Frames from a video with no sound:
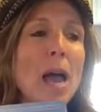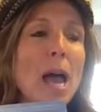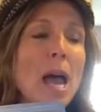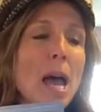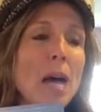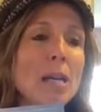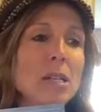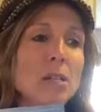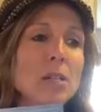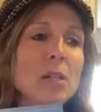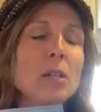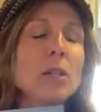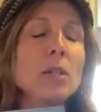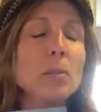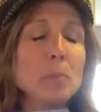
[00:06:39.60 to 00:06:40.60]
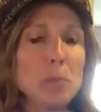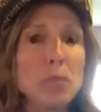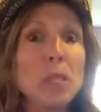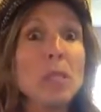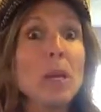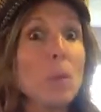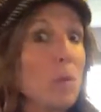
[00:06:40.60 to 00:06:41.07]
as the
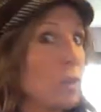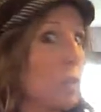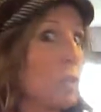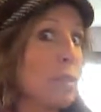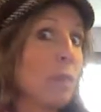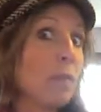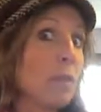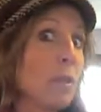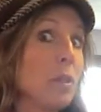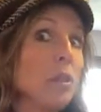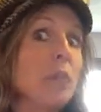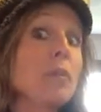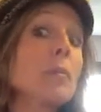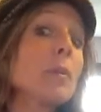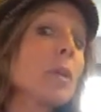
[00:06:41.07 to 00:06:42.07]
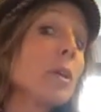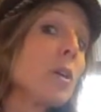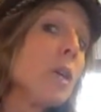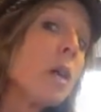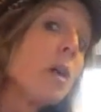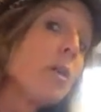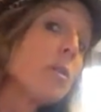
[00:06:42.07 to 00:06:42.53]
machine that washes everything from your
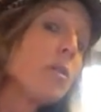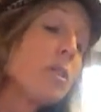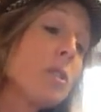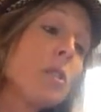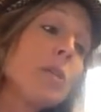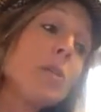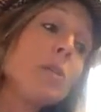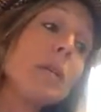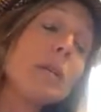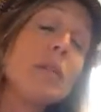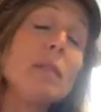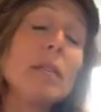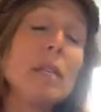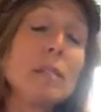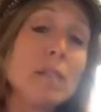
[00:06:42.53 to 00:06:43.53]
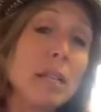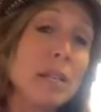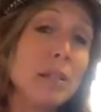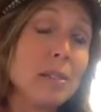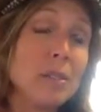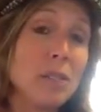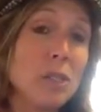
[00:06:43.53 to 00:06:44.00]
clothes to even his
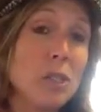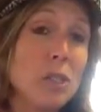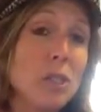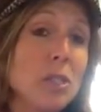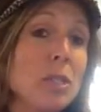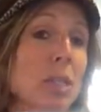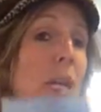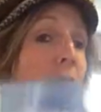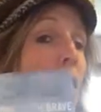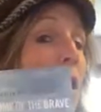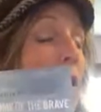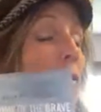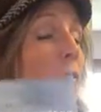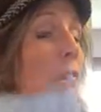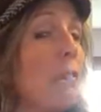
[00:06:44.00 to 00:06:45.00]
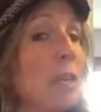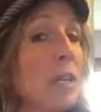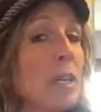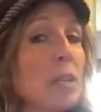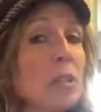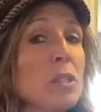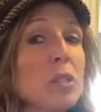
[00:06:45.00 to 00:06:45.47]
aunt's dishes.
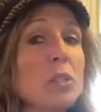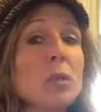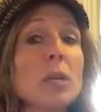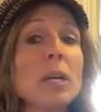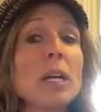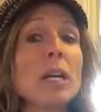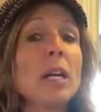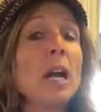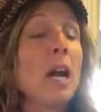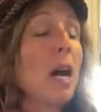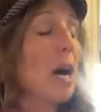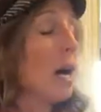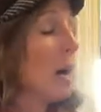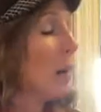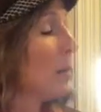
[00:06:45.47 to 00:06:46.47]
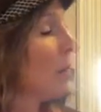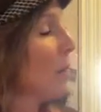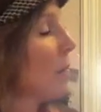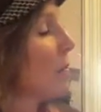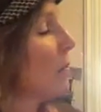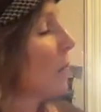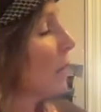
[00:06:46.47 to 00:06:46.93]
Very good story,
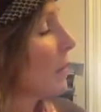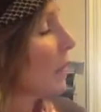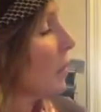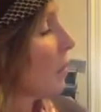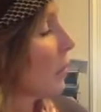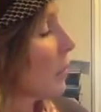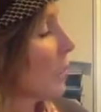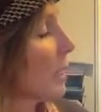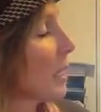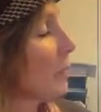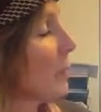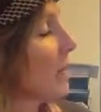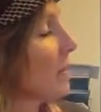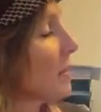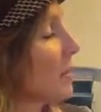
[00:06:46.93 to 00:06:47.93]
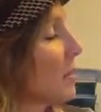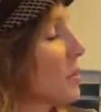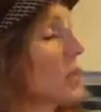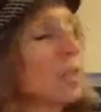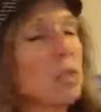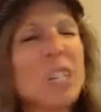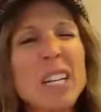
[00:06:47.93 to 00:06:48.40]
very quick read because
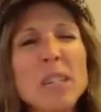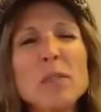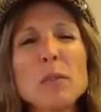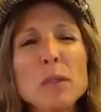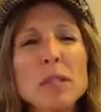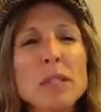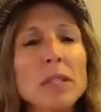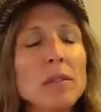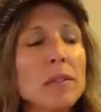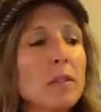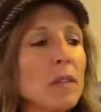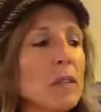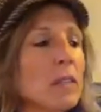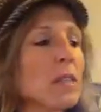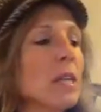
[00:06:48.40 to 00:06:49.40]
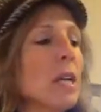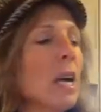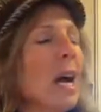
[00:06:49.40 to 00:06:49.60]
it's kind of written in verse.